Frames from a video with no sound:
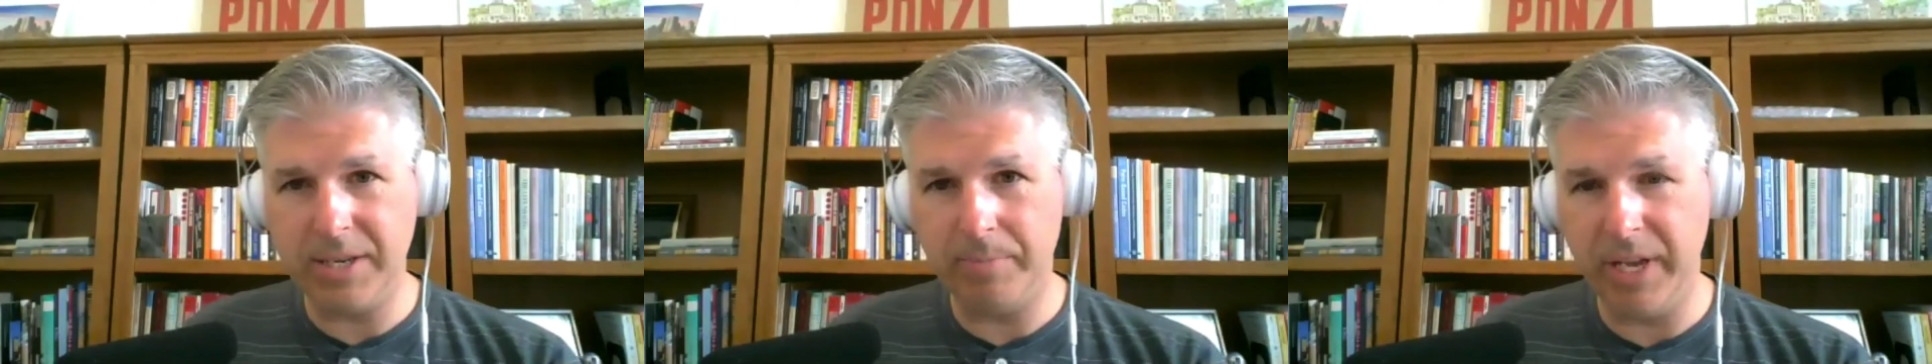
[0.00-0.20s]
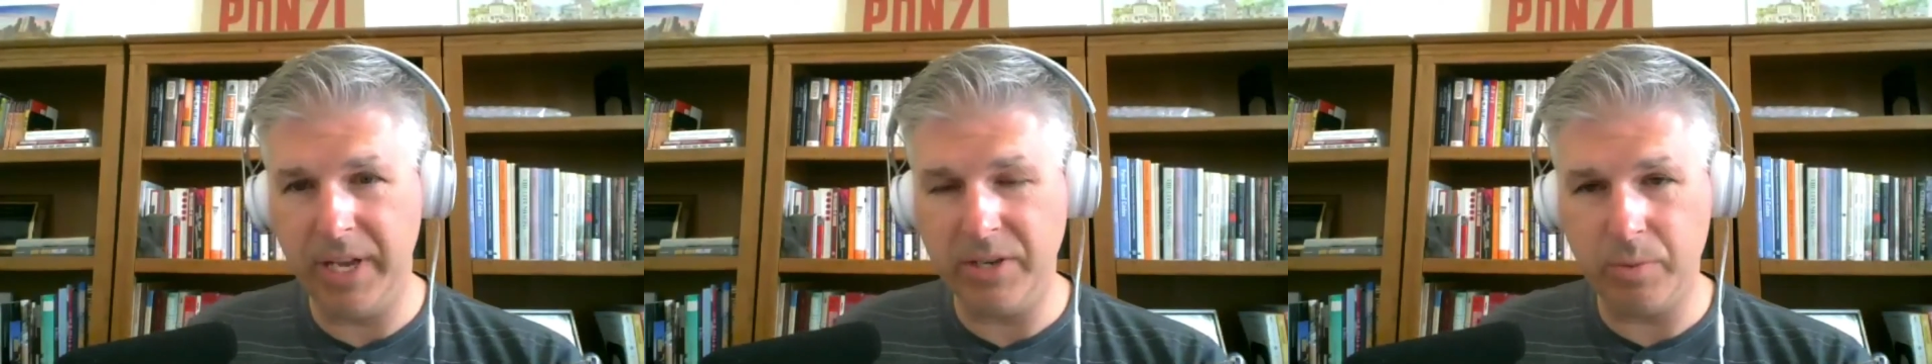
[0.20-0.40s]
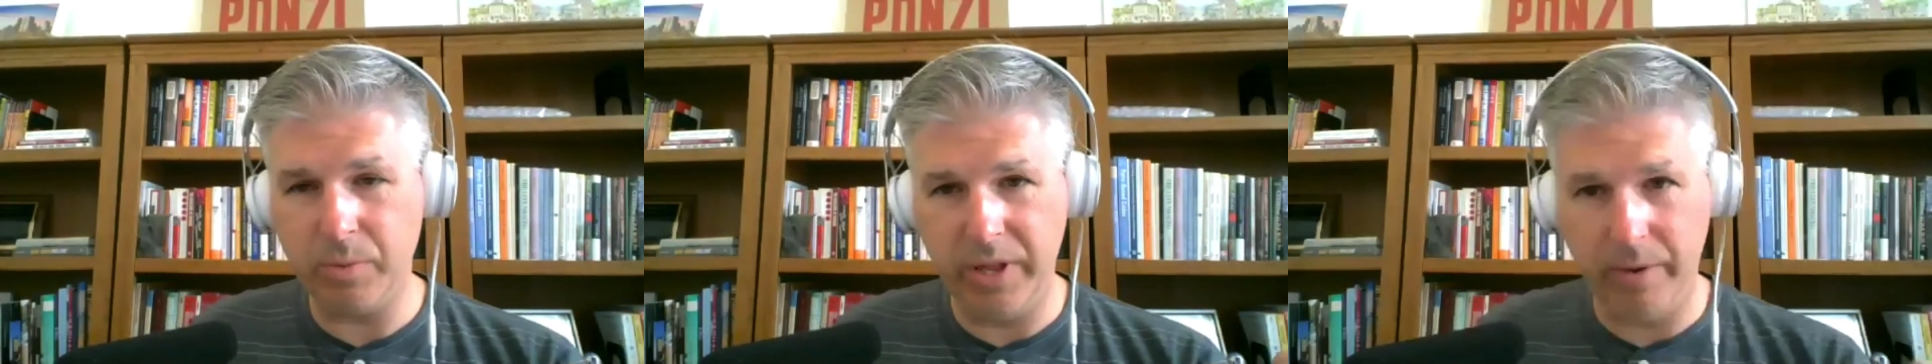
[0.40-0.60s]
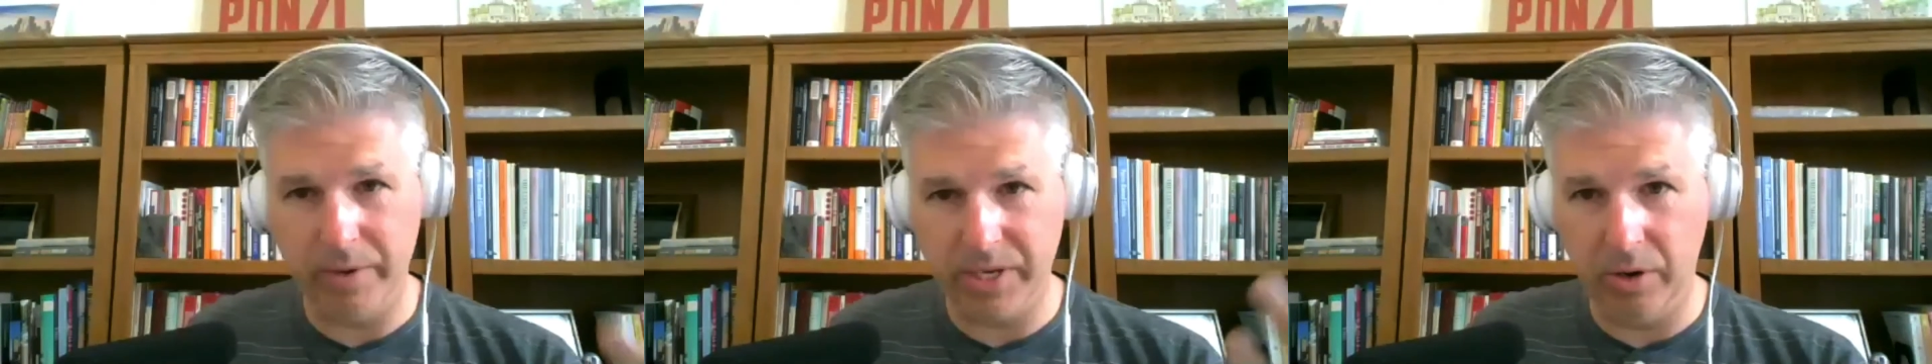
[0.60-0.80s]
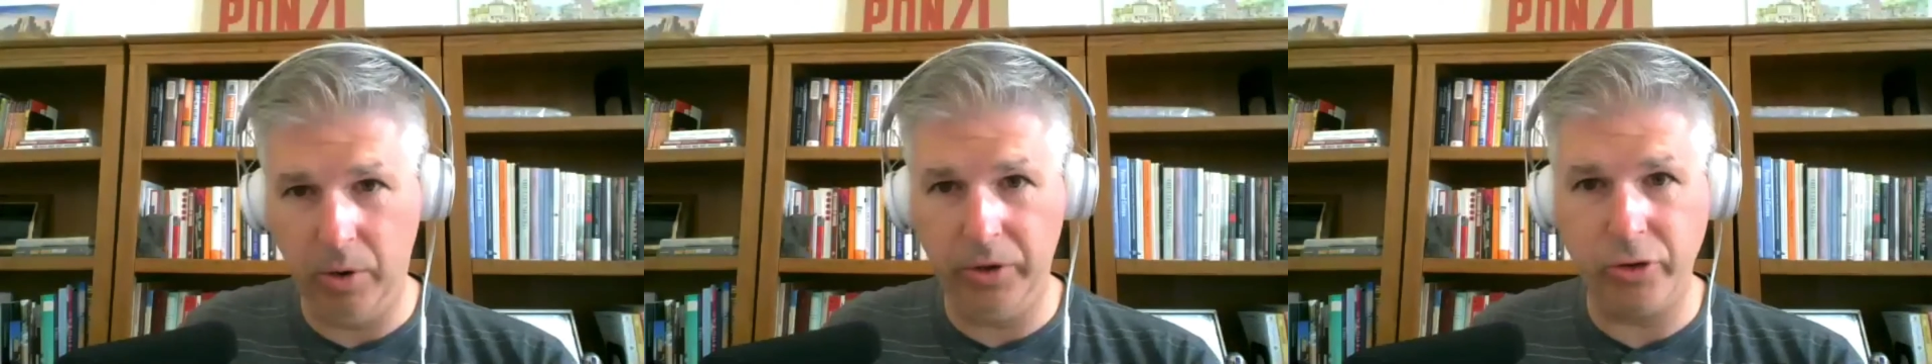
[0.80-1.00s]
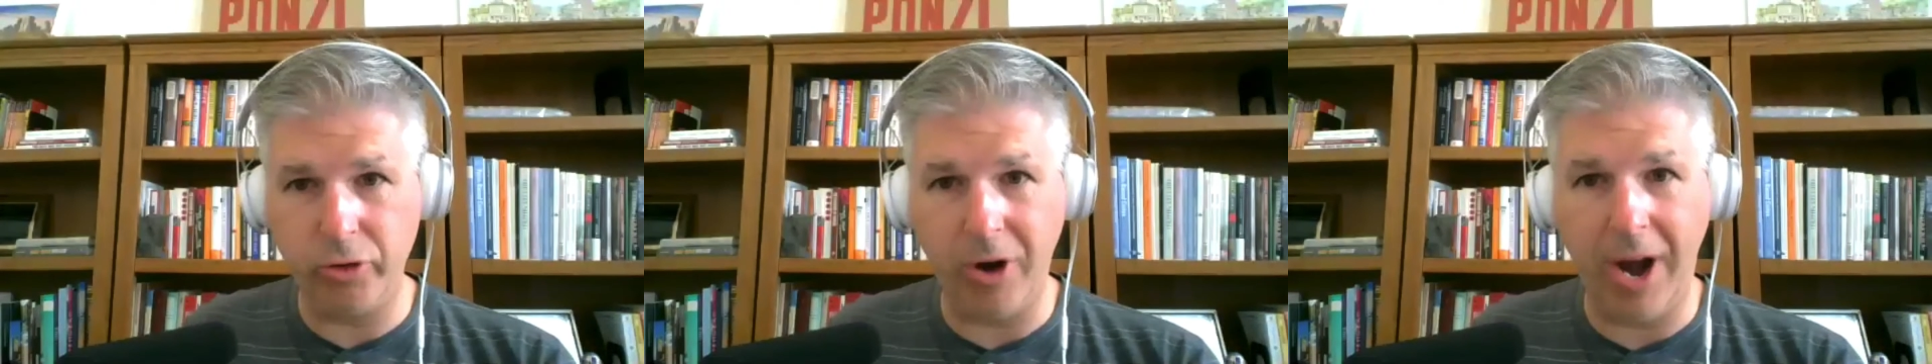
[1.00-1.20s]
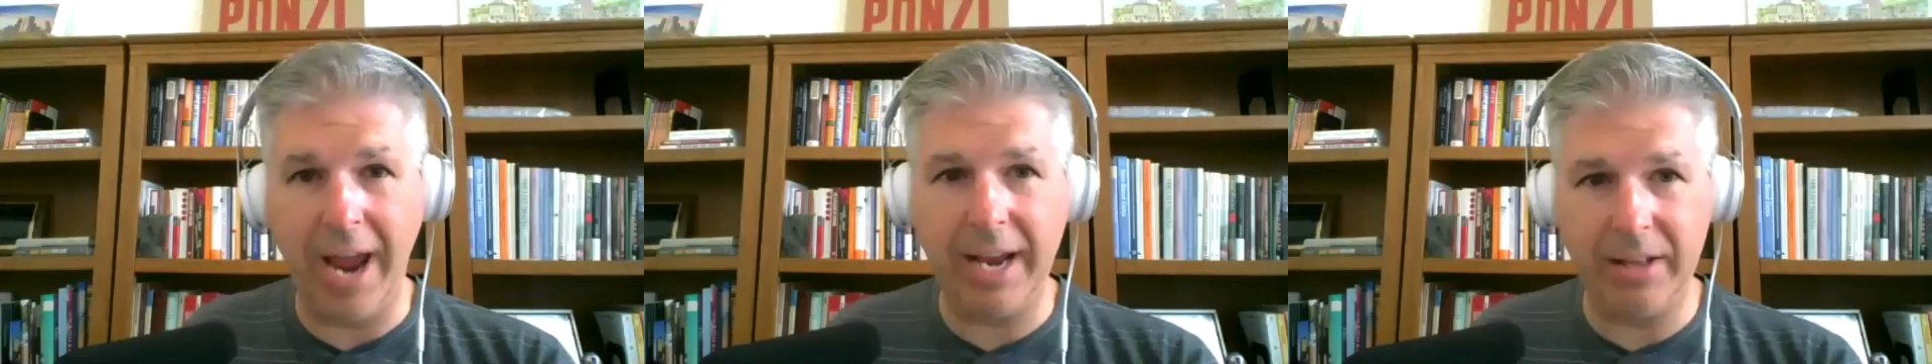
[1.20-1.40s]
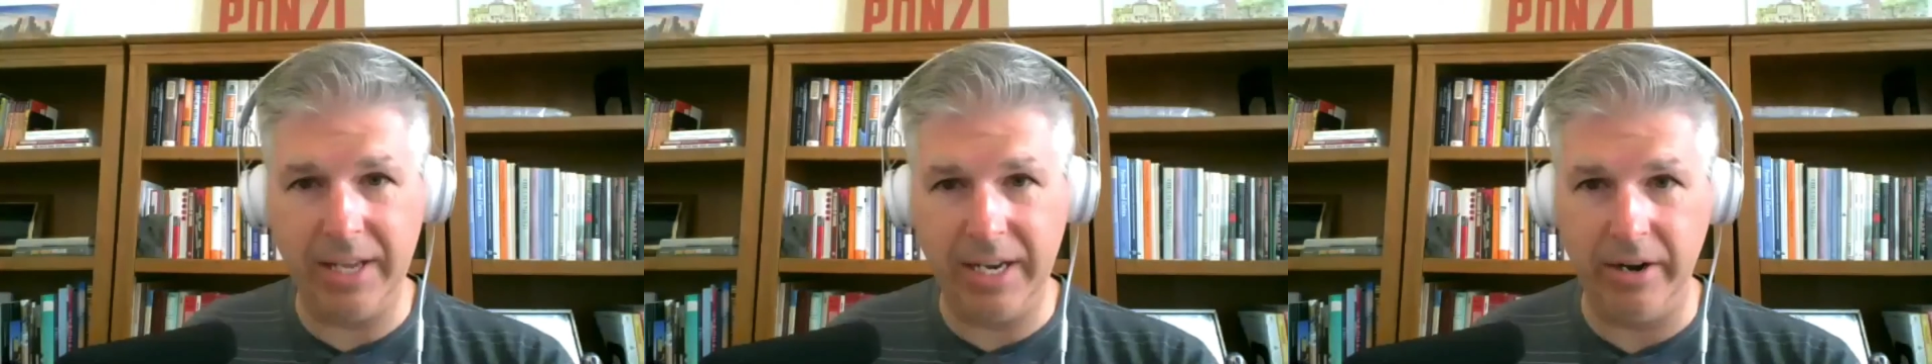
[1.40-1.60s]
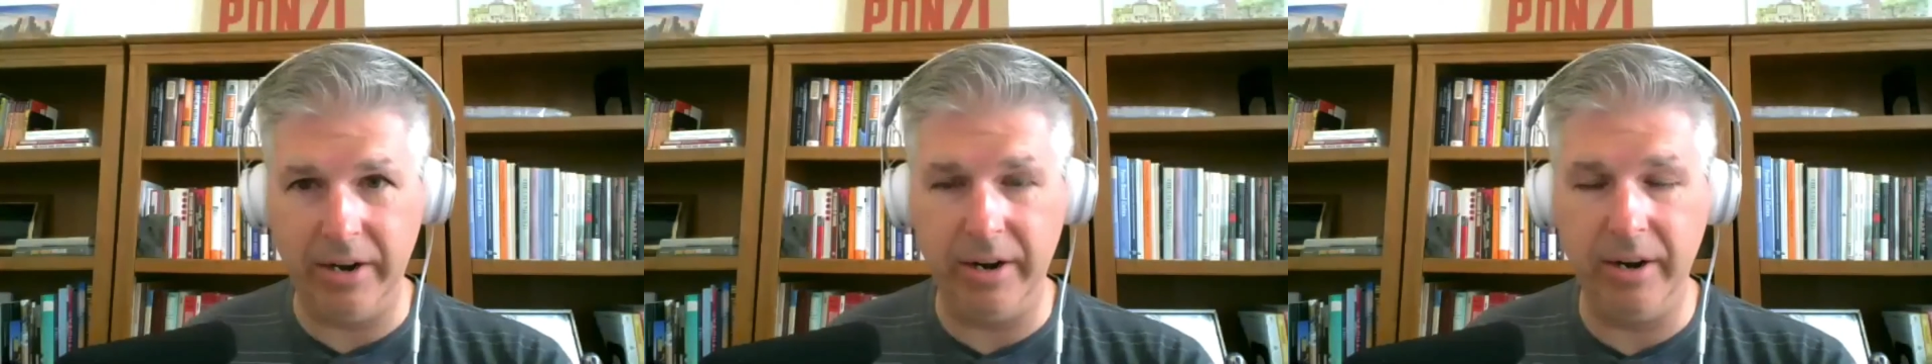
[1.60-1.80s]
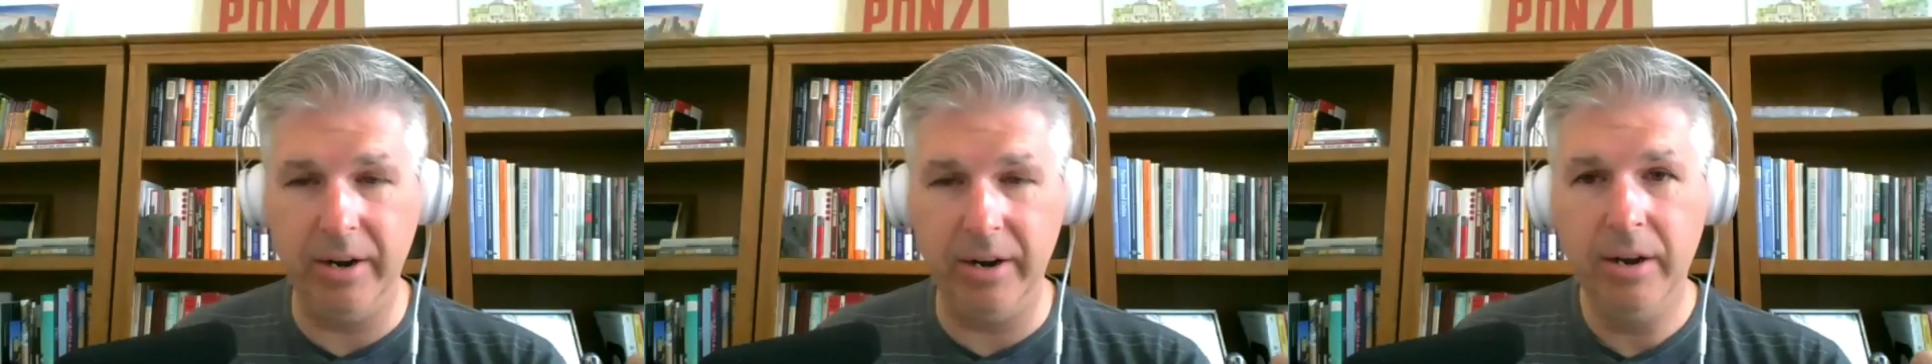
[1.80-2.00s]
a place where there was an old dry
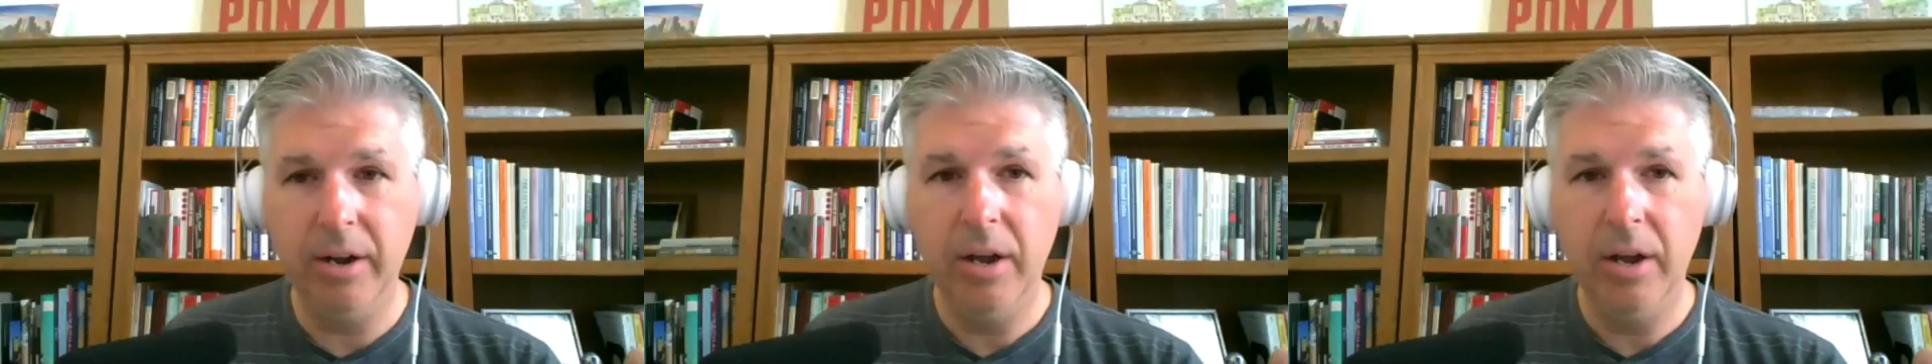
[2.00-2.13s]
cleaner